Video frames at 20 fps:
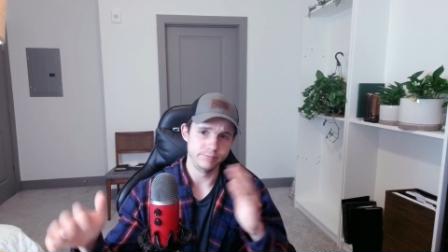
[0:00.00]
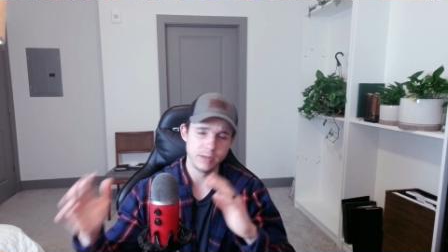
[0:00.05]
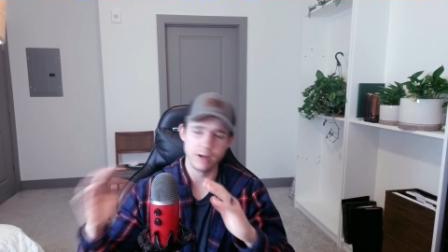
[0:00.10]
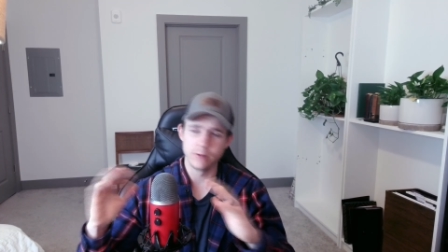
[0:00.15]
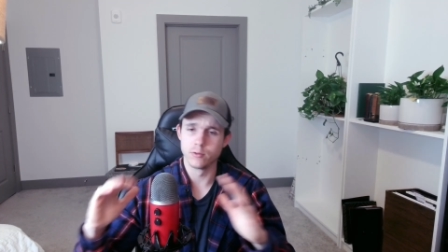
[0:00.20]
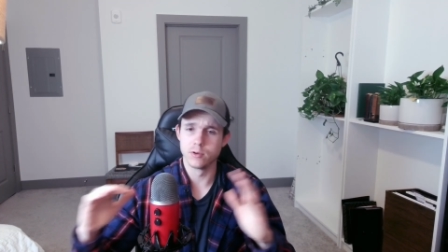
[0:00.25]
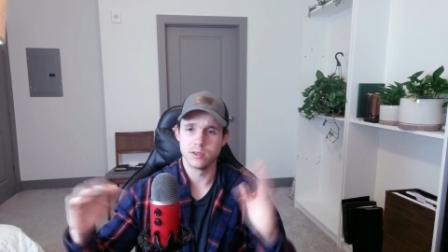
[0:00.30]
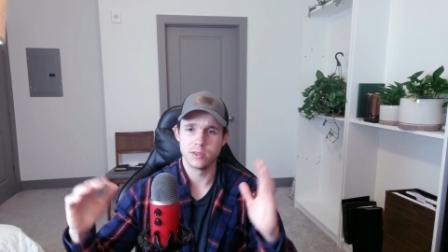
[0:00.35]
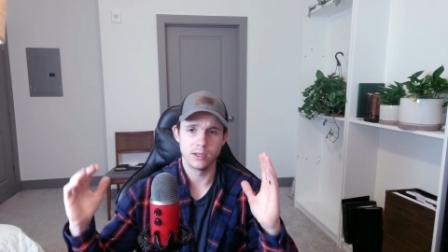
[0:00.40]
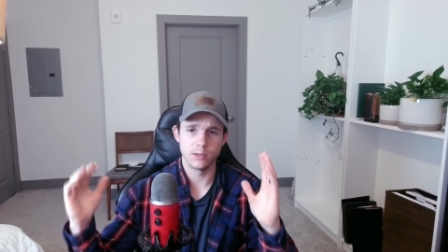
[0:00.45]

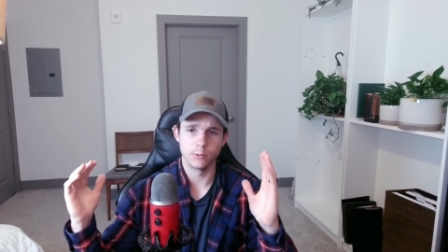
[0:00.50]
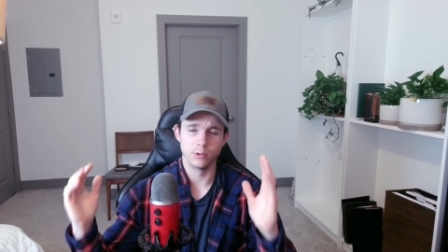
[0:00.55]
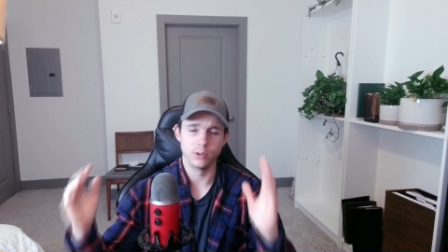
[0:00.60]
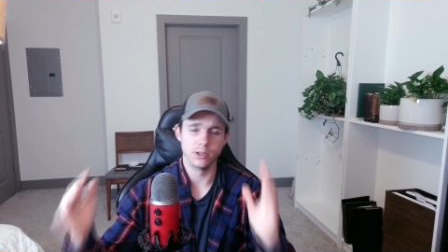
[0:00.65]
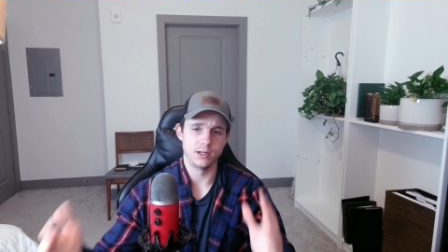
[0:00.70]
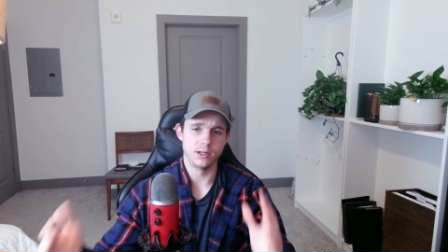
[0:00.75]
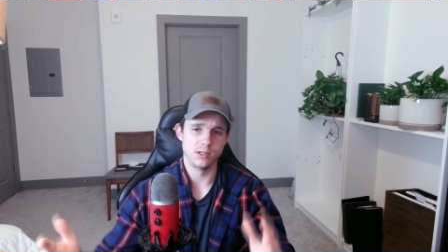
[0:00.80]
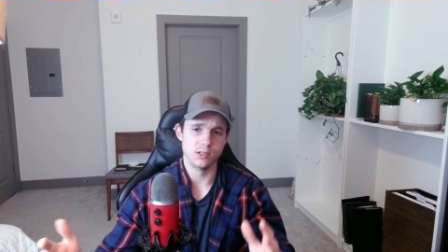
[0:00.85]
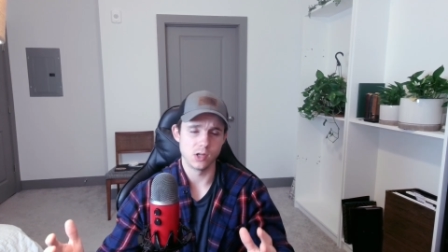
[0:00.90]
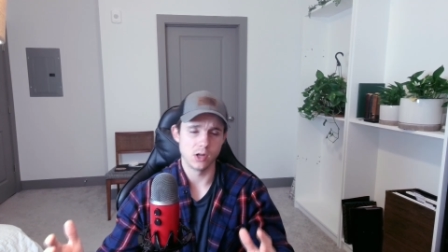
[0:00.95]
everything
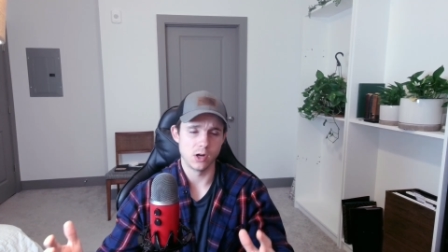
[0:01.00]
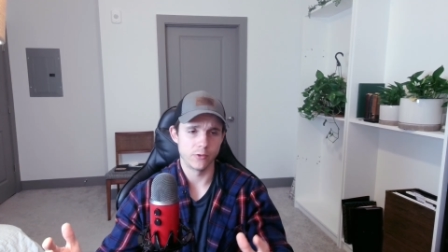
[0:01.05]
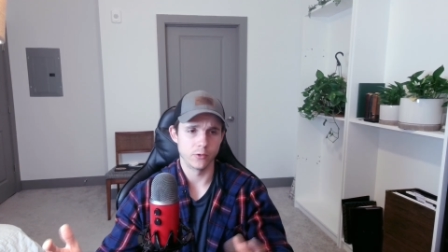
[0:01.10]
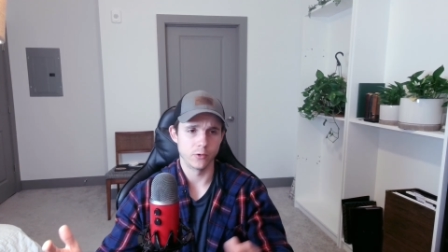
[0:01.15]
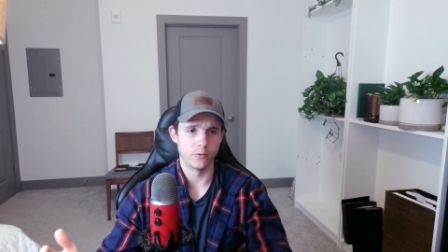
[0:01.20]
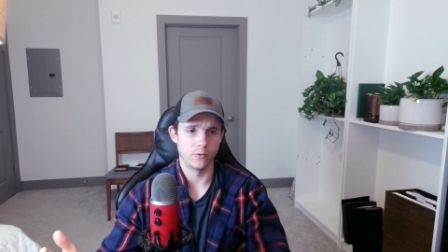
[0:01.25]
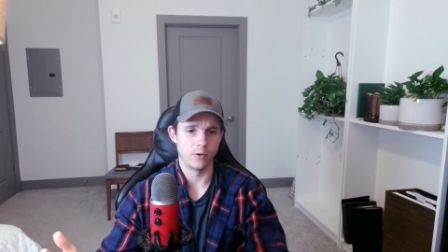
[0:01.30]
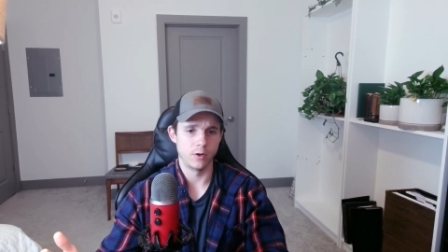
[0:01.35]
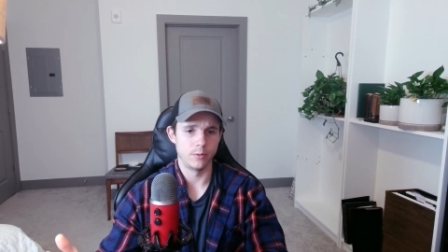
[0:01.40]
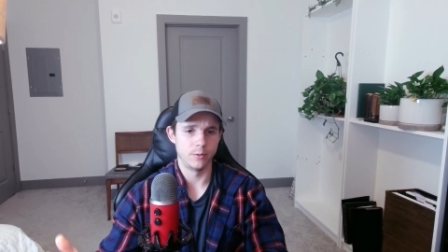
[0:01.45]
related to
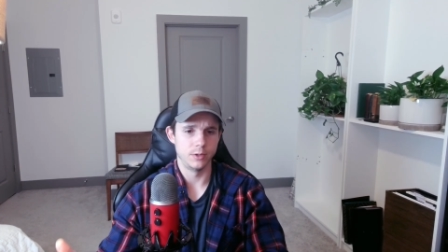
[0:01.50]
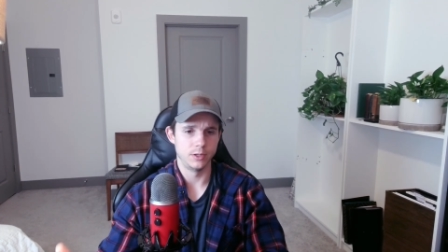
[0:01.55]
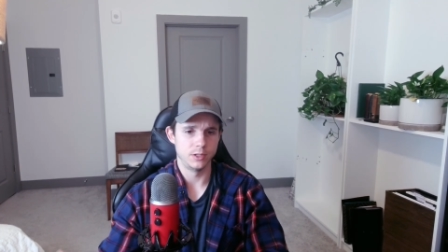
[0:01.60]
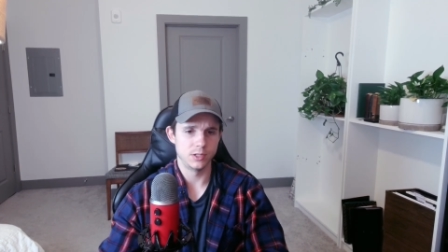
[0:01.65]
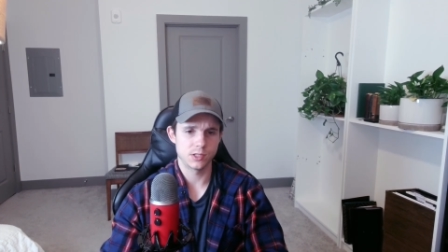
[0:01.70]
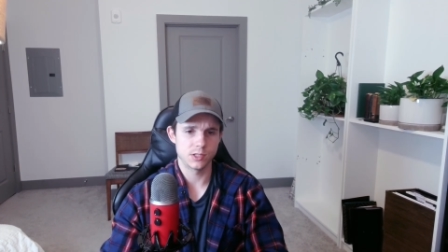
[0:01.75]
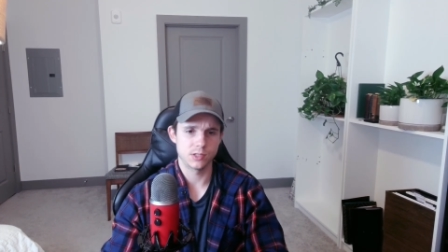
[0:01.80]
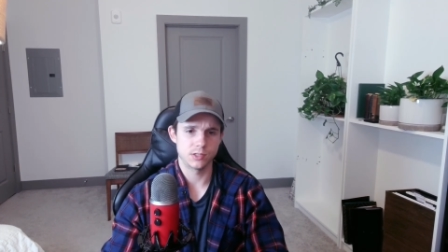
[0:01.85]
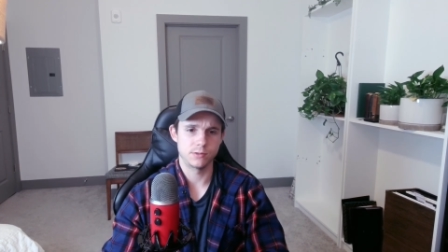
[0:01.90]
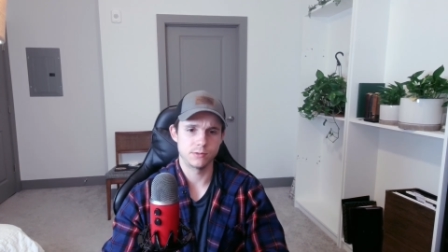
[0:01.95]
software development,
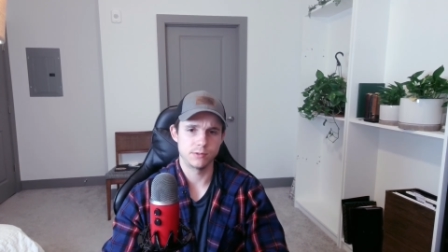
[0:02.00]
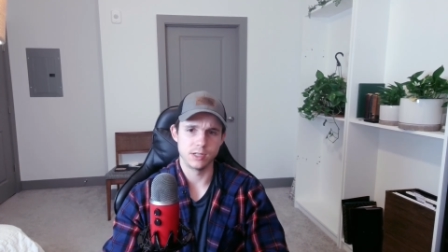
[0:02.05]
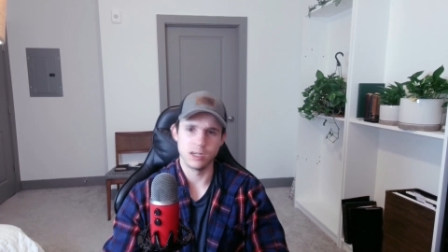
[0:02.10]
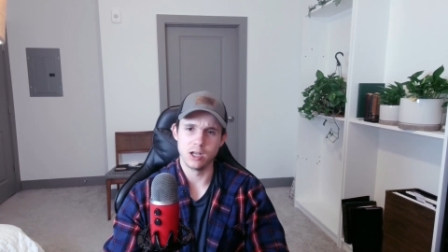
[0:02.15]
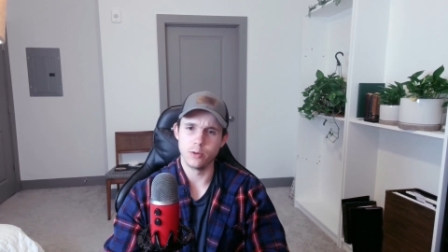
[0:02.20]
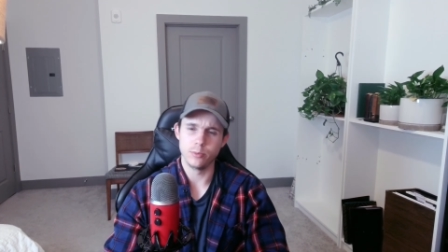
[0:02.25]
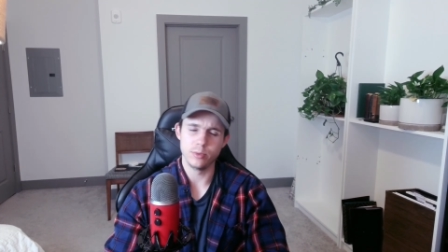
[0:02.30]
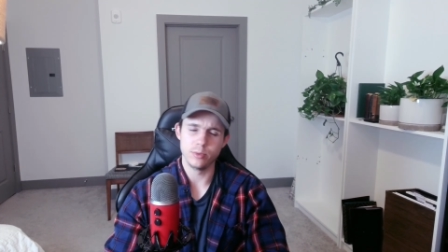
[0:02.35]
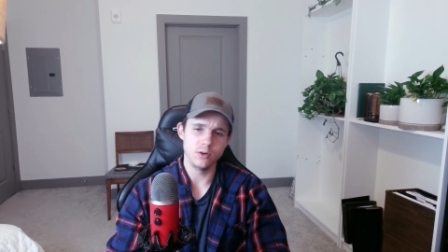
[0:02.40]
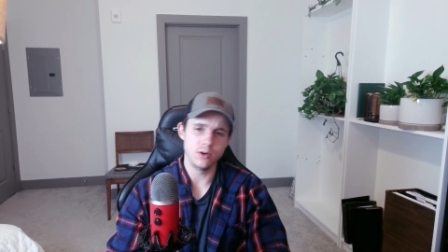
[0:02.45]
just to
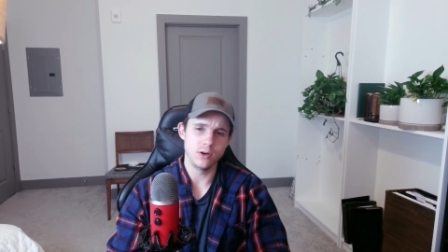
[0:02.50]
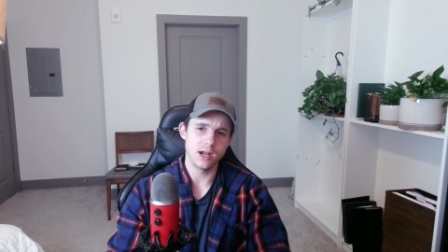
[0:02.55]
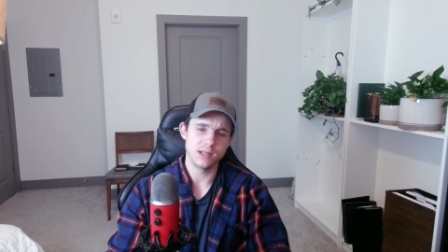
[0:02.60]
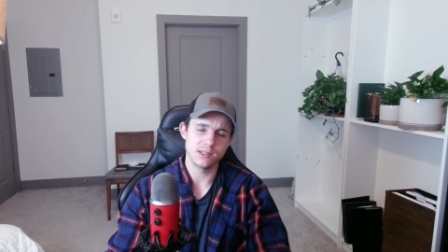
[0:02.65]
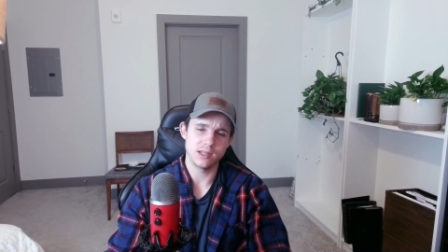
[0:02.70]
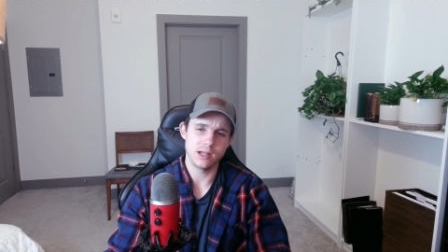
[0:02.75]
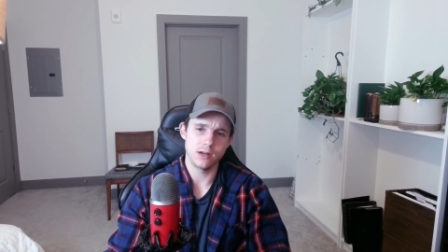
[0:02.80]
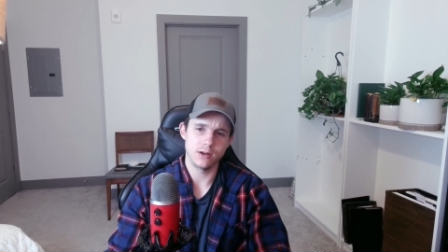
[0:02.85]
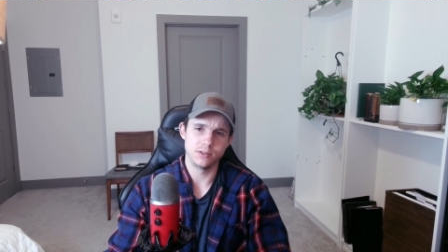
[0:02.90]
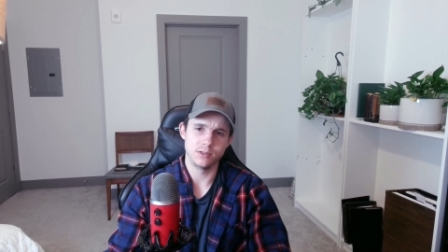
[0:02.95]
help you
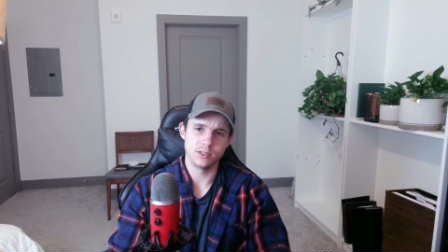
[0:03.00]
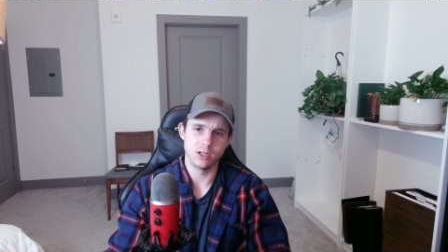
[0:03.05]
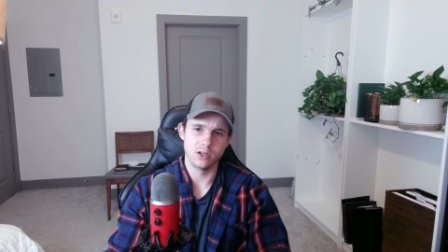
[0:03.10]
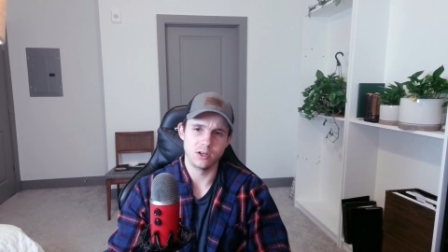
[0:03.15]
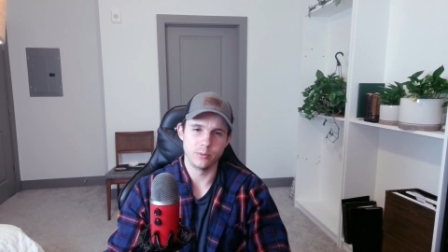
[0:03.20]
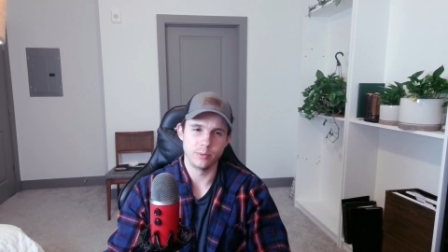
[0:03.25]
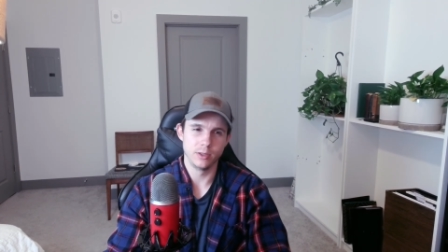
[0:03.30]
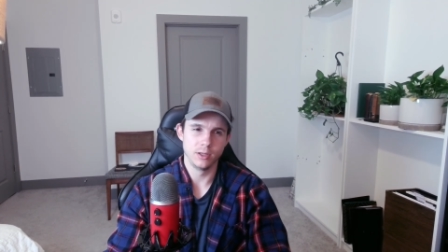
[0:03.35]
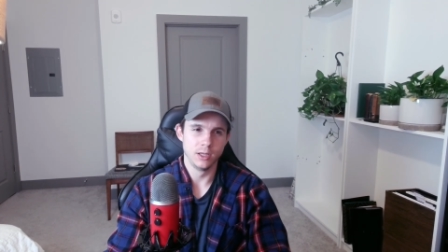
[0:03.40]
guys out and to help